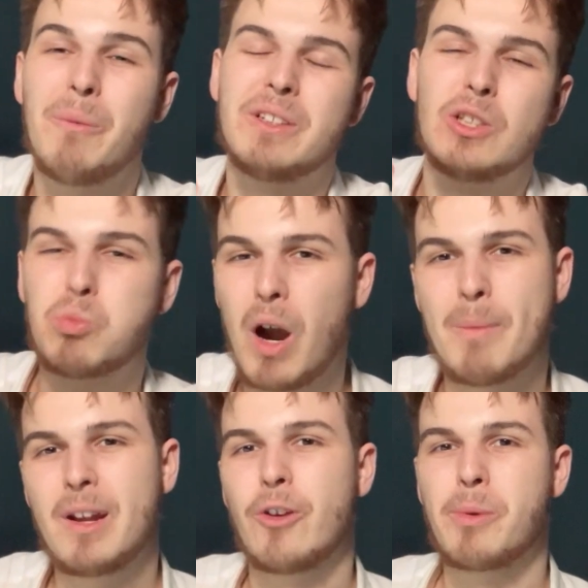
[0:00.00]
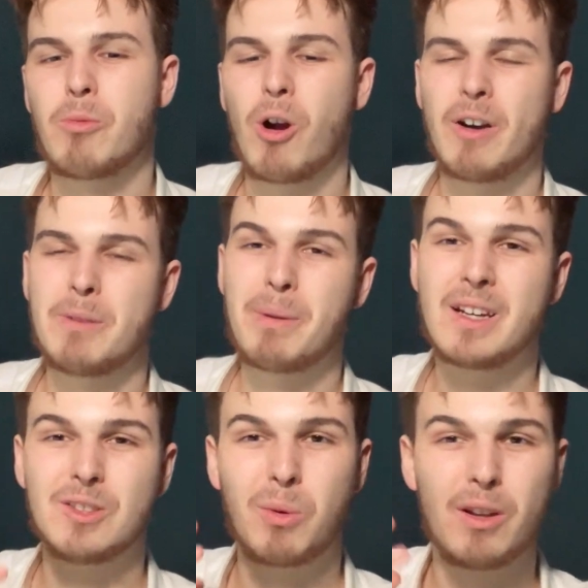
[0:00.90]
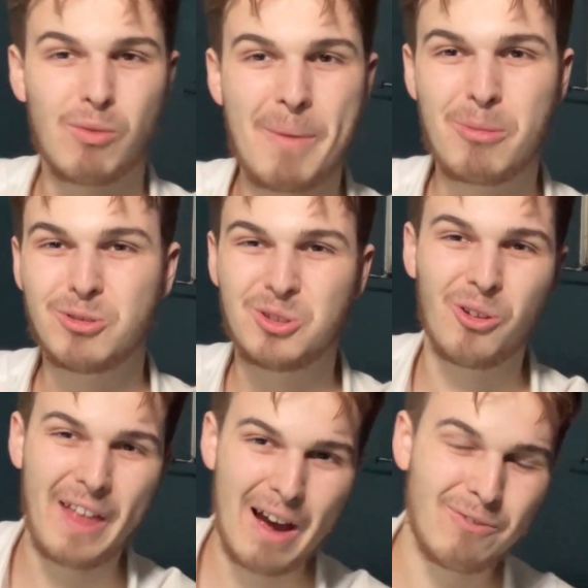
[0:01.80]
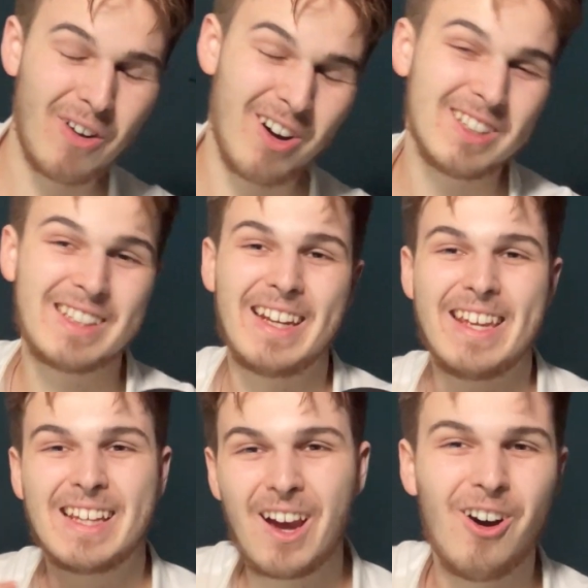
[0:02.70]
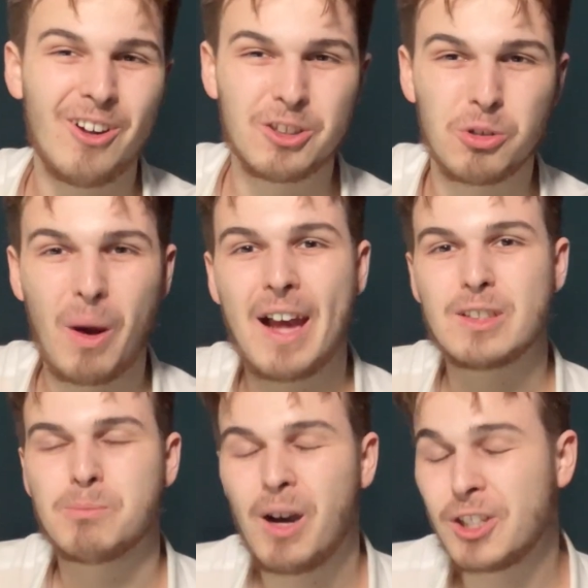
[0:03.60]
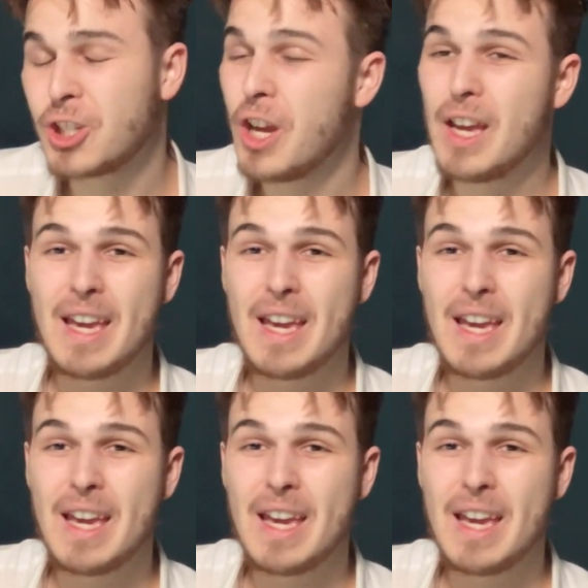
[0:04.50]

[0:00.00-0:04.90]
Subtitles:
which is why I'm a little bit worried, because when the Red Bull's not that fast, then he can't do as much.